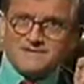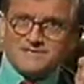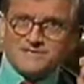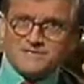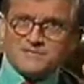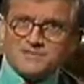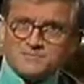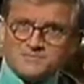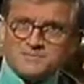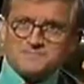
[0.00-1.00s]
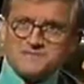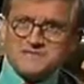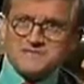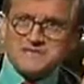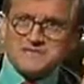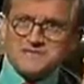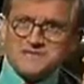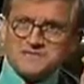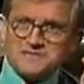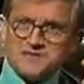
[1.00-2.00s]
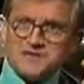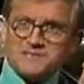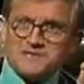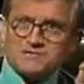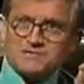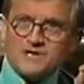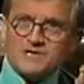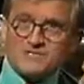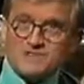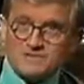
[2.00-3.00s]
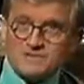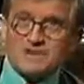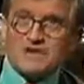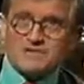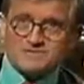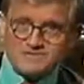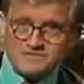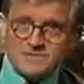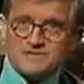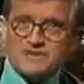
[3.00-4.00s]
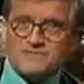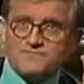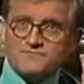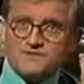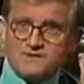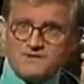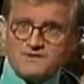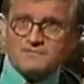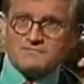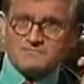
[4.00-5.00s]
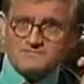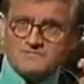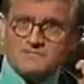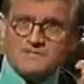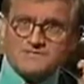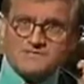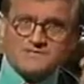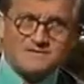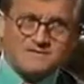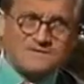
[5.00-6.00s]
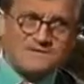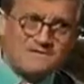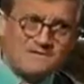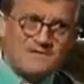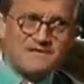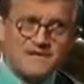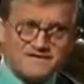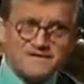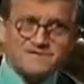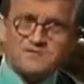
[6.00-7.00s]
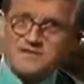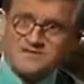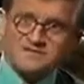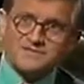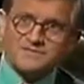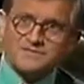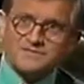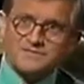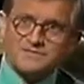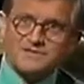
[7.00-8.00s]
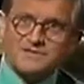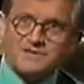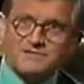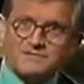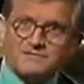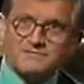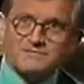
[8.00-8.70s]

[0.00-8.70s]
She just was a busy mother. I mean, creative in the garden. She loved the garden. I mean, to her, yeah, that's creative, watching a garden